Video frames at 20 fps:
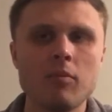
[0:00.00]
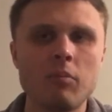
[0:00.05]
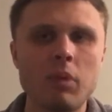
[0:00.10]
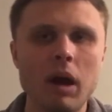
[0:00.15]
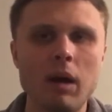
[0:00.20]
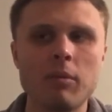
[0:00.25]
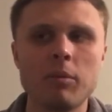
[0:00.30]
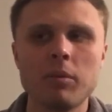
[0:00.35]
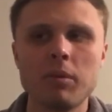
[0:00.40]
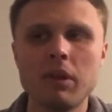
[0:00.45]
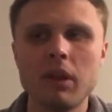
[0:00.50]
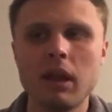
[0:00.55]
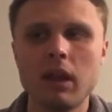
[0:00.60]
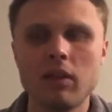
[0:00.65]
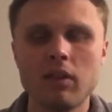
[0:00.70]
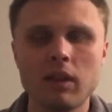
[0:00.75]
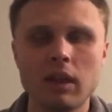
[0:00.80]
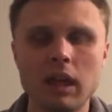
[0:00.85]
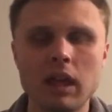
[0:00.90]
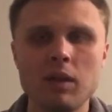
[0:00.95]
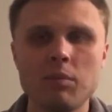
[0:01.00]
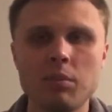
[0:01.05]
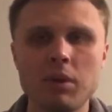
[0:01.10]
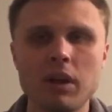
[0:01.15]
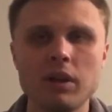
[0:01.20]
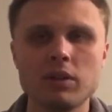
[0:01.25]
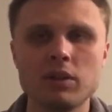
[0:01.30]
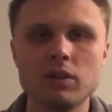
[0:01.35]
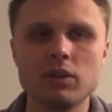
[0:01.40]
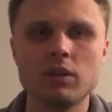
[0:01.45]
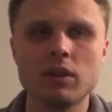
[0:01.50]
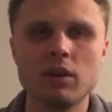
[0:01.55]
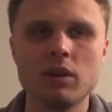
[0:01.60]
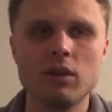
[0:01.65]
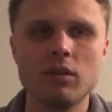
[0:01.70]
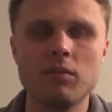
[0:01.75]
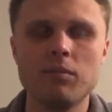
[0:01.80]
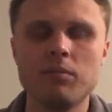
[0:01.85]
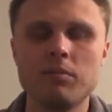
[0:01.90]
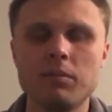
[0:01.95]
probably in the key places
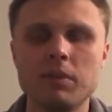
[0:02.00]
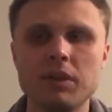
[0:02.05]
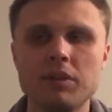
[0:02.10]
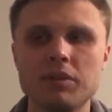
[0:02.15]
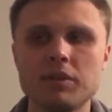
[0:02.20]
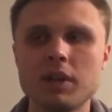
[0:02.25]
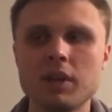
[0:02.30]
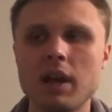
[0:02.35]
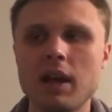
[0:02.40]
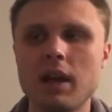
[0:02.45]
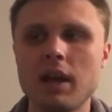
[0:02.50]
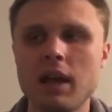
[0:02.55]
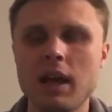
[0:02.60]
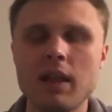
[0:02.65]
they'll be set.